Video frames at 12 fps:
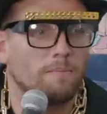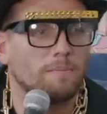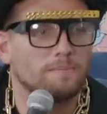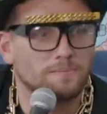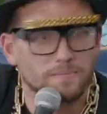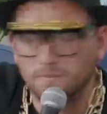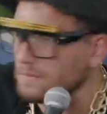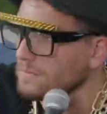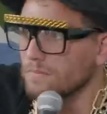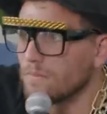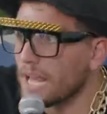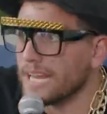And he didn't
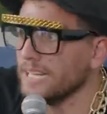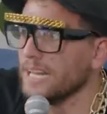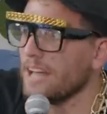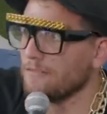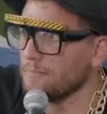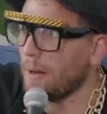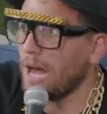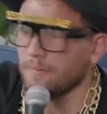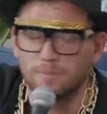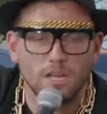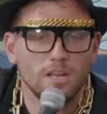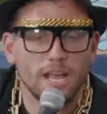laugh. He didn't laugh. He
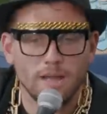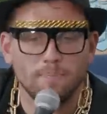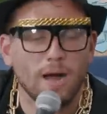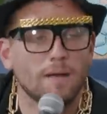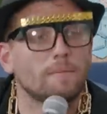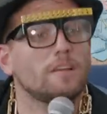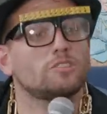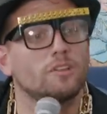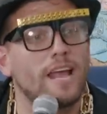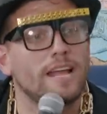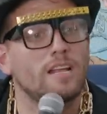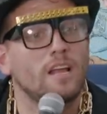bombed. It bombed. So
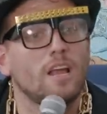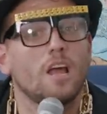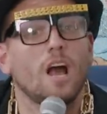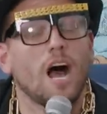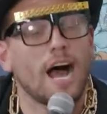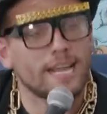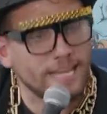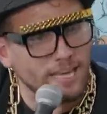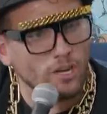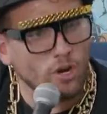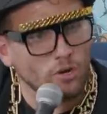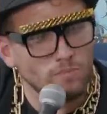then I
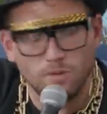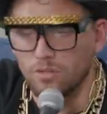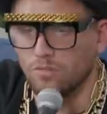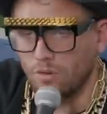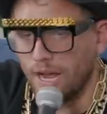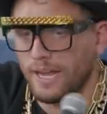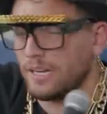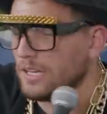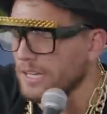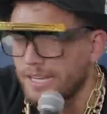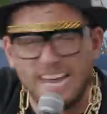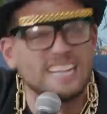get home. Right.
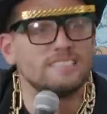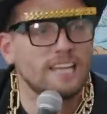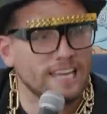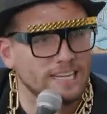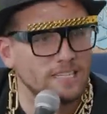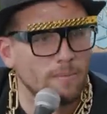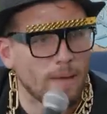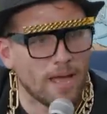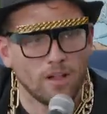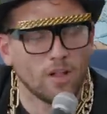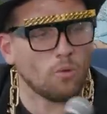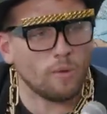Get a ticket in the
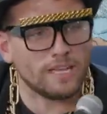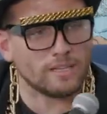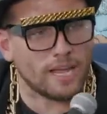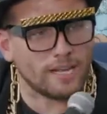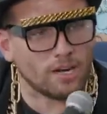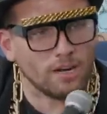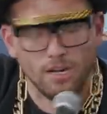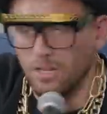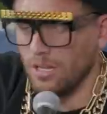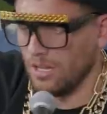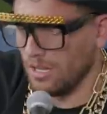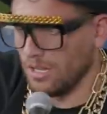mail. A week later,
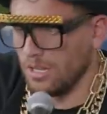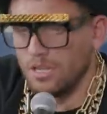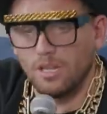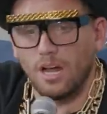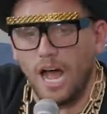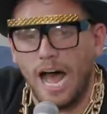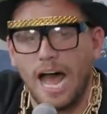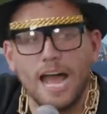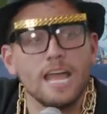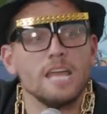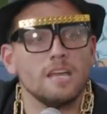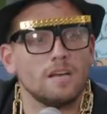
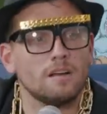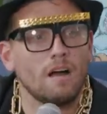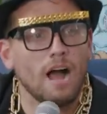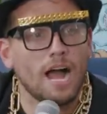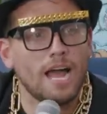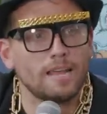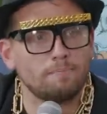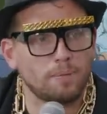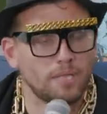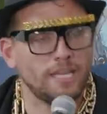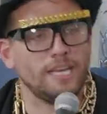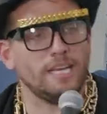I I
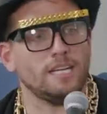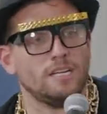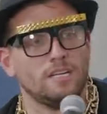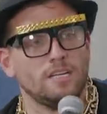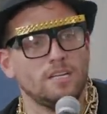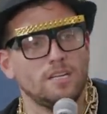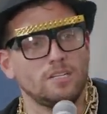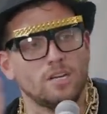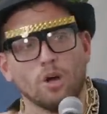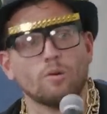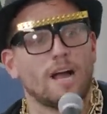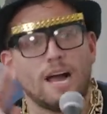plead
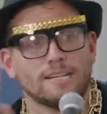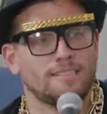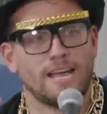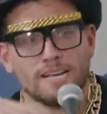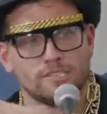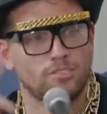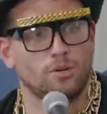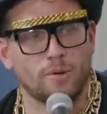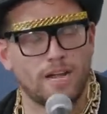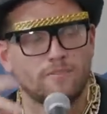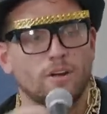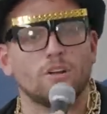no contest or
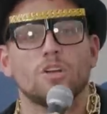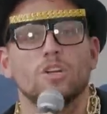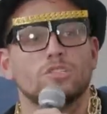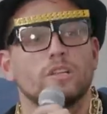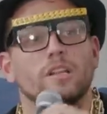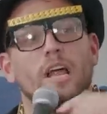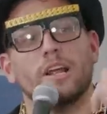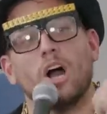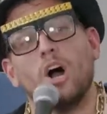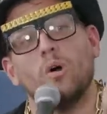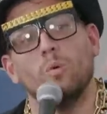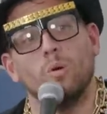whatever. So they're like,
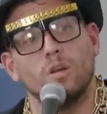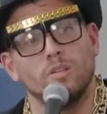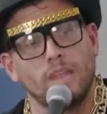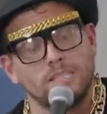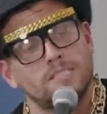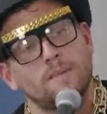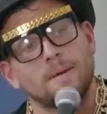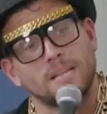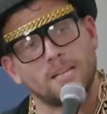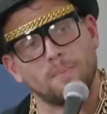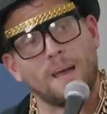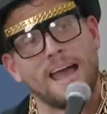oh, they send me a
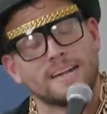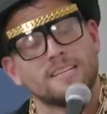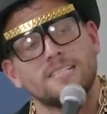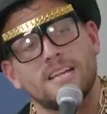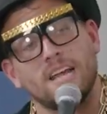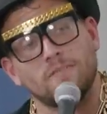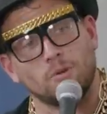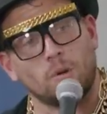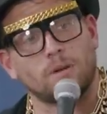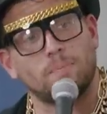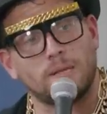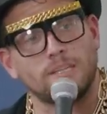letter back. They say, if you
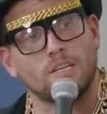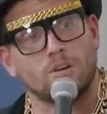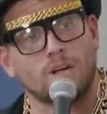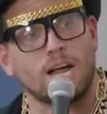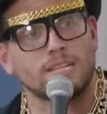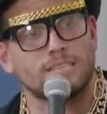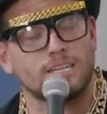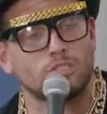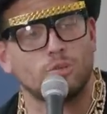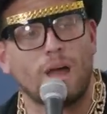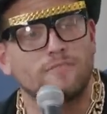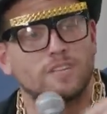want to plead no
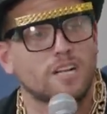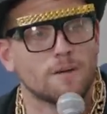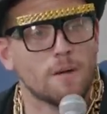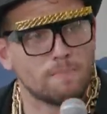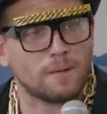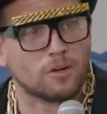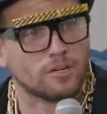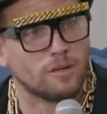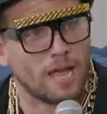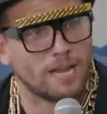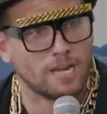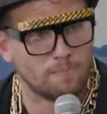contest, you have to come up here and,
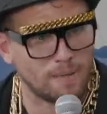and